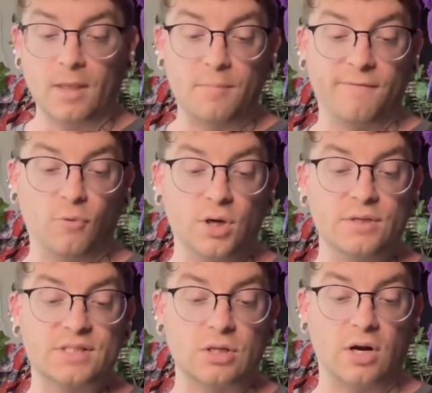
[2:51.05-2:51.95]
Before you
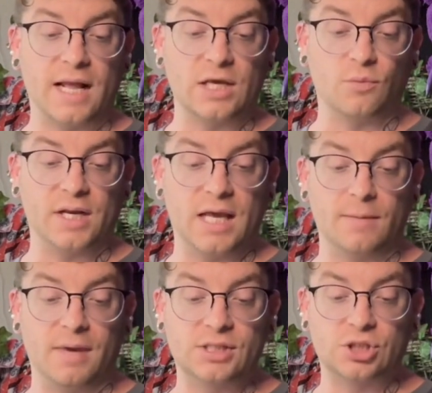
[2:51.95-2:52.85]
start any reading,
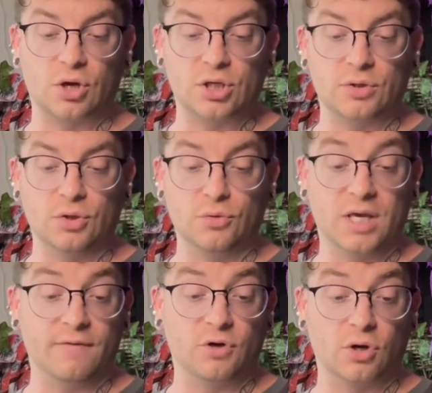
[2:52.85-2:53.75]
make sure you
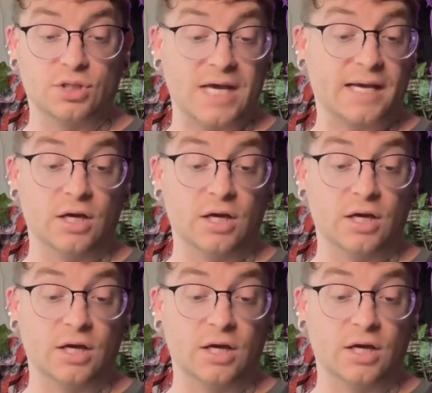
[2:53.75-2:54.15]
give your deck